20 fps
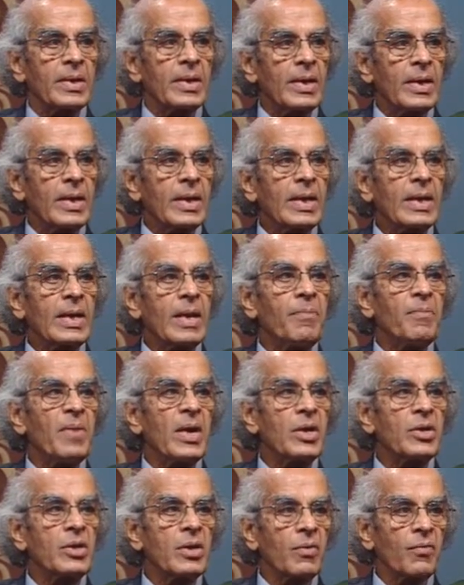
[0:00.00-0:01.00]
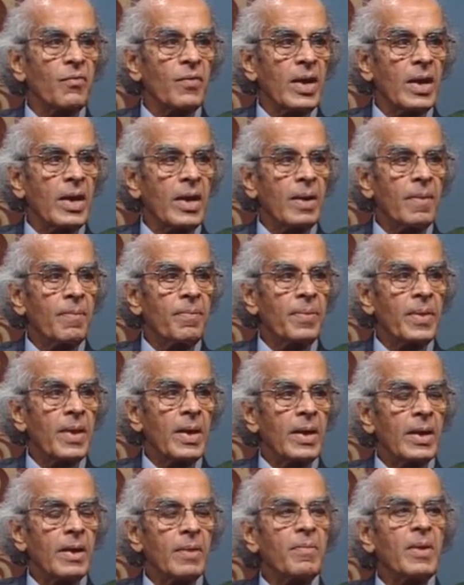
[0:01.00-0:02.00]
in a major way
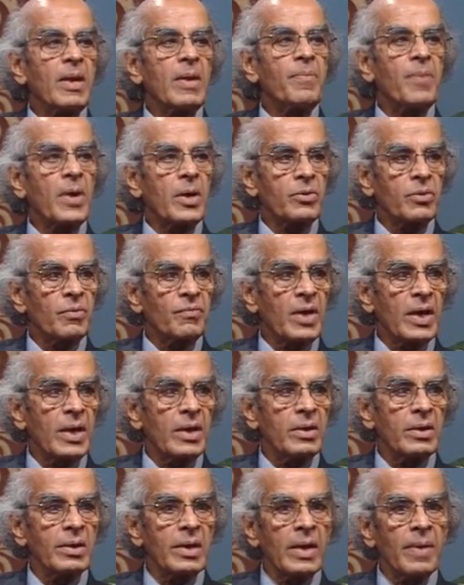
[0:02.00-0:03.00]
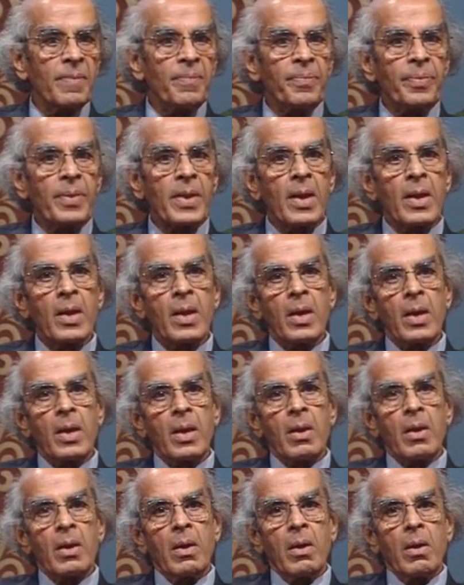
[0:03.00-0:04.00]
in many parts of the country.
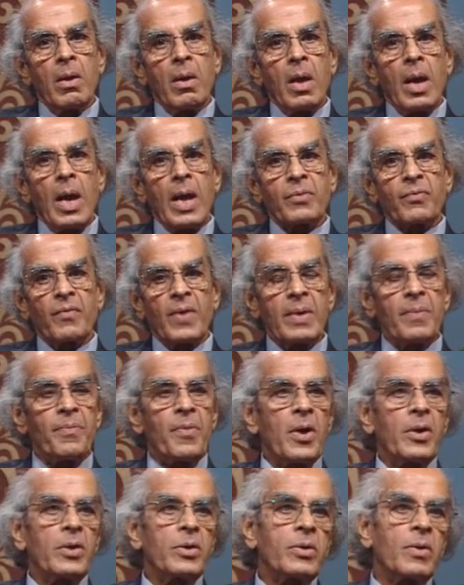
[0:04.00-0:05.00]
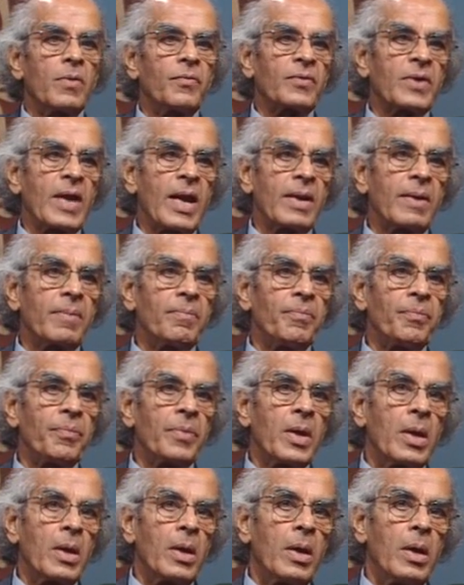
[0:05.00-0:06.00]
At one point of time,
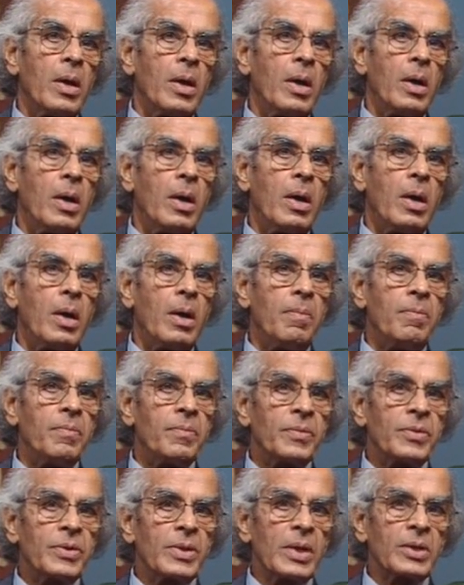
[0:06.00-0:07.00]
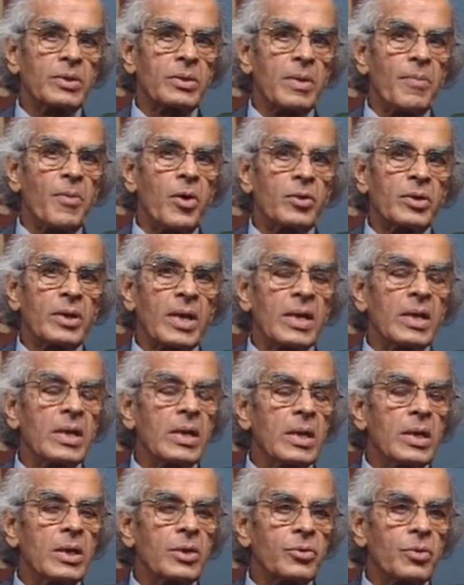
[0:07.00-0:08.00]
just about 10
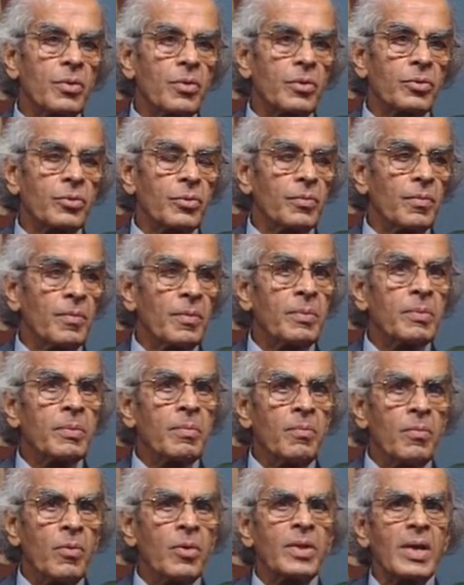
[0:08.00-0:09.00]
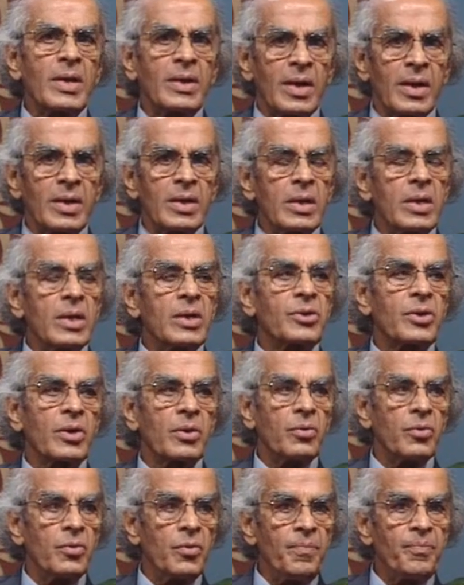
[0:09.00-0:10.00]
years or so, more than 10 years ago,